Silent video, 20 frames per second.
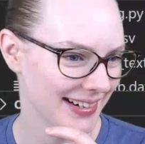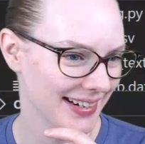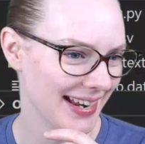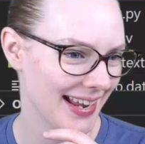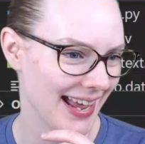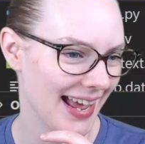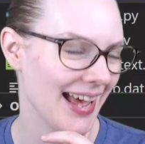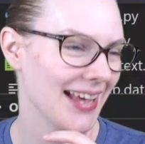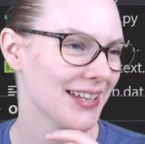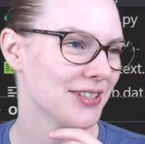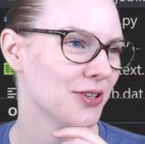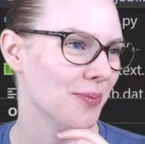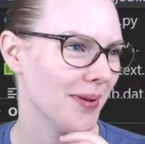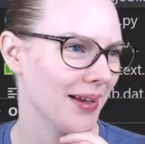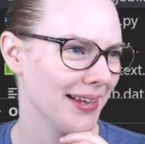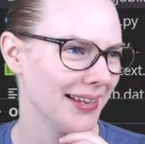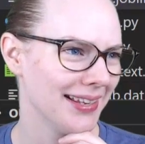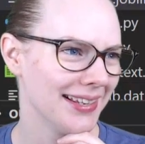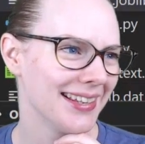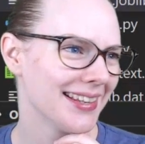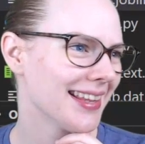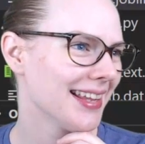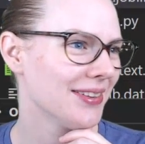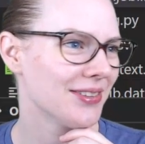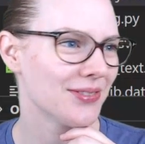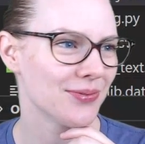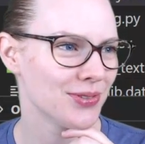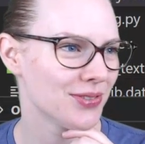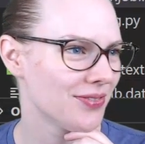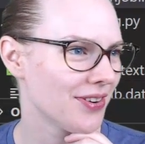Asoba.
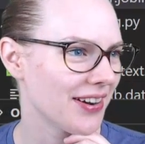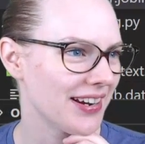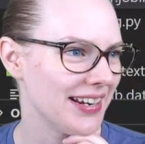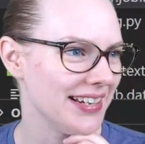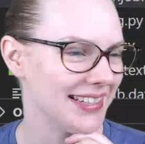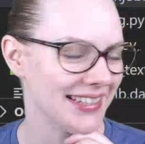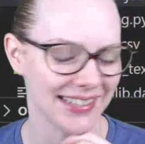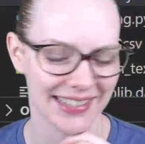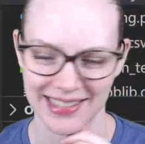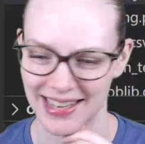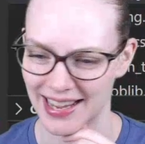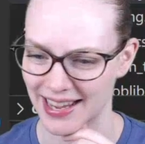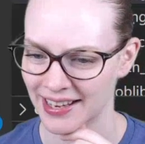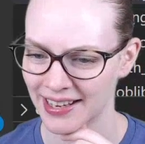That was very easy to say.